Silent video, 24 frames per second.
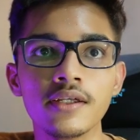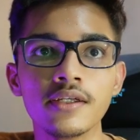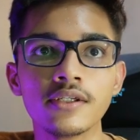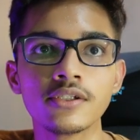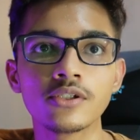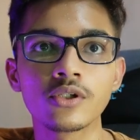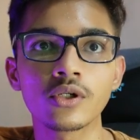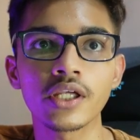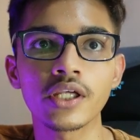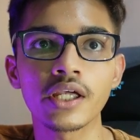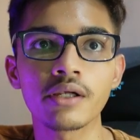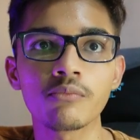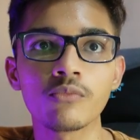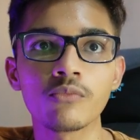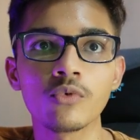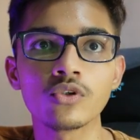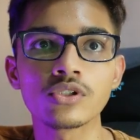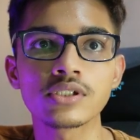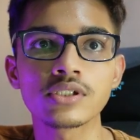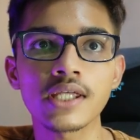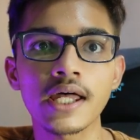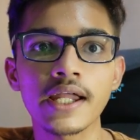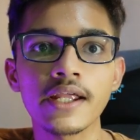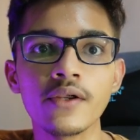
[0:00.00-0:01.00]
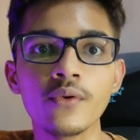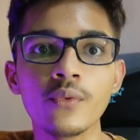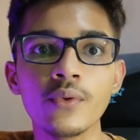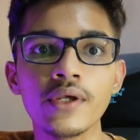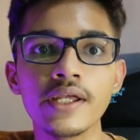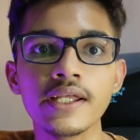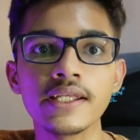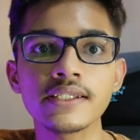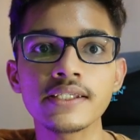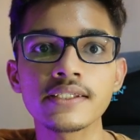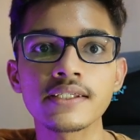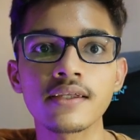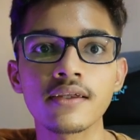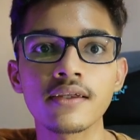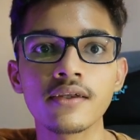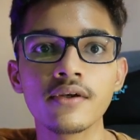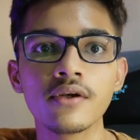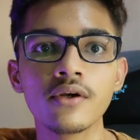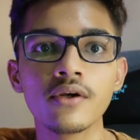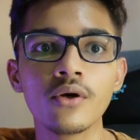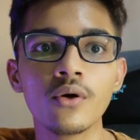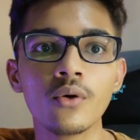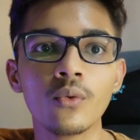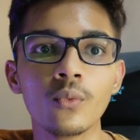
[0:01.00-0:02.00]
So king moves sideways,
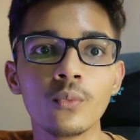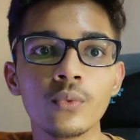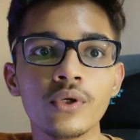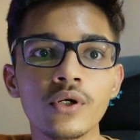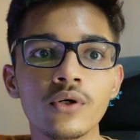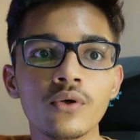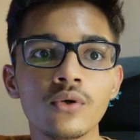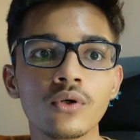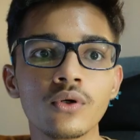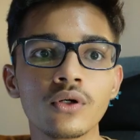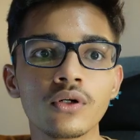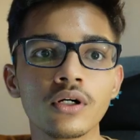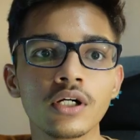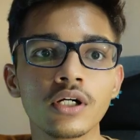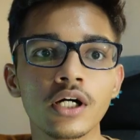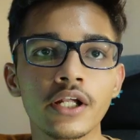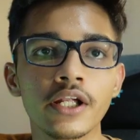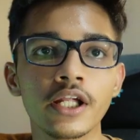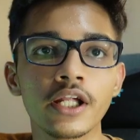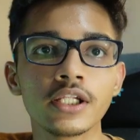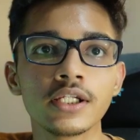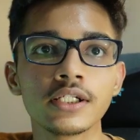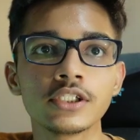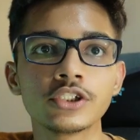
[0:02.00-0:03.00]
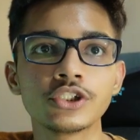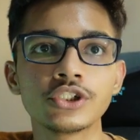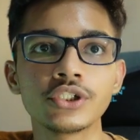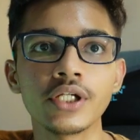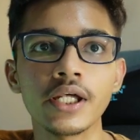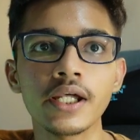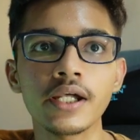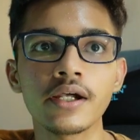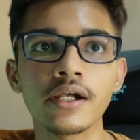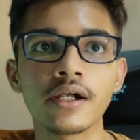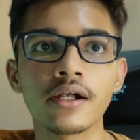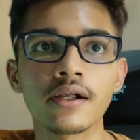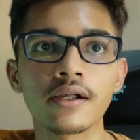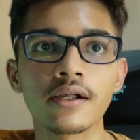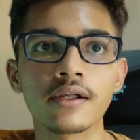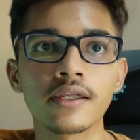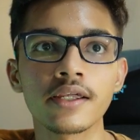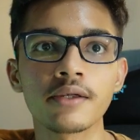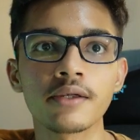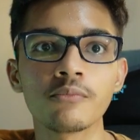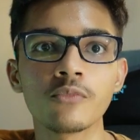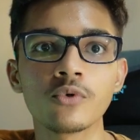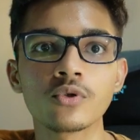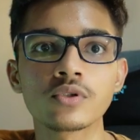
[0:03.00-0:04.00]
we go another check,
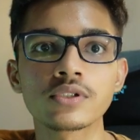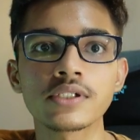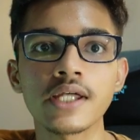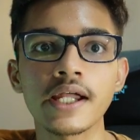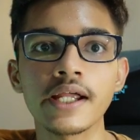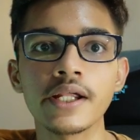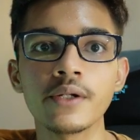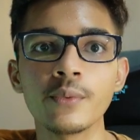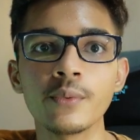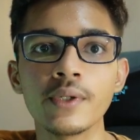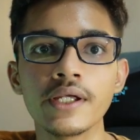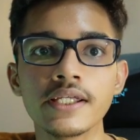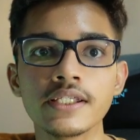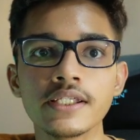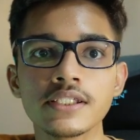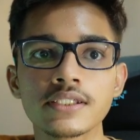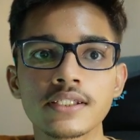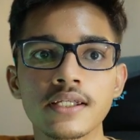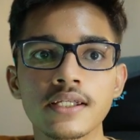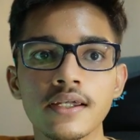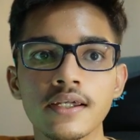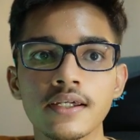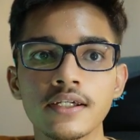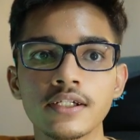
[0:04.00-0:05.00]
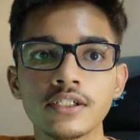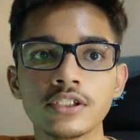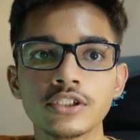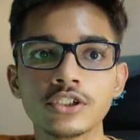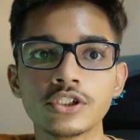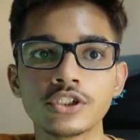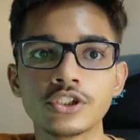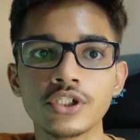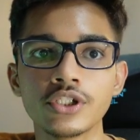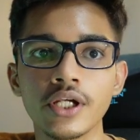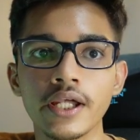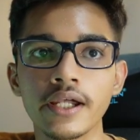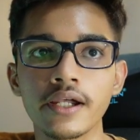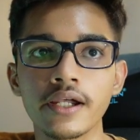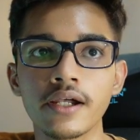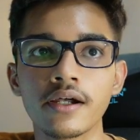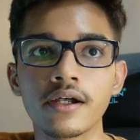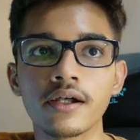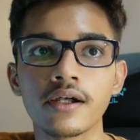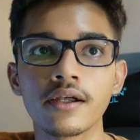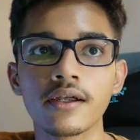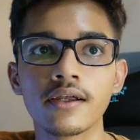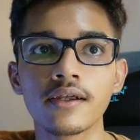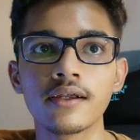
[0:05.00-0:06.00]
king moves sideways, check,